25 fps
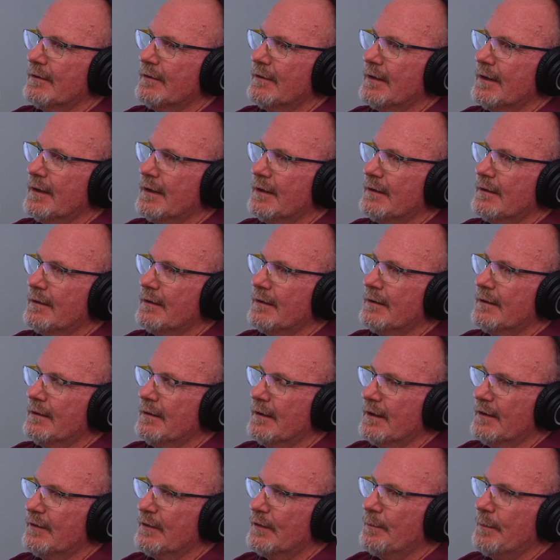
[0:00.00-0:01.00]
in
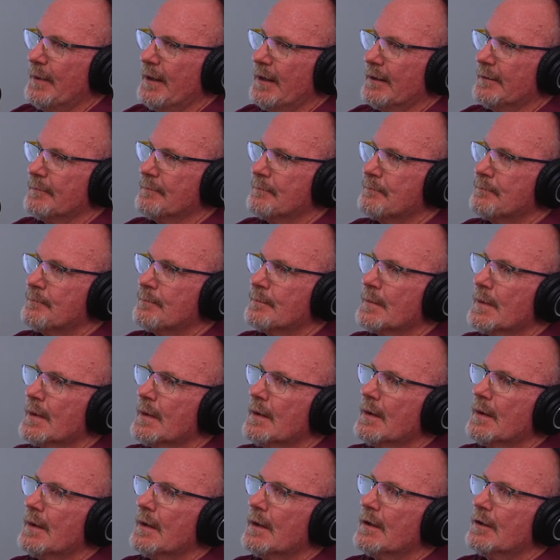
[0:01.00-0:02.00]
speed.
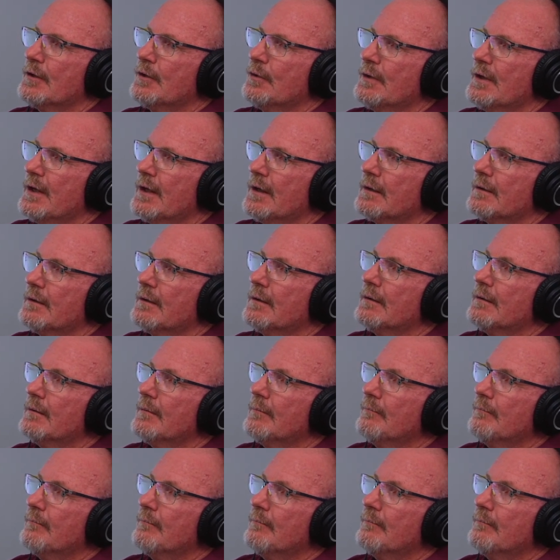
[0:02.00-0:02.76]
You get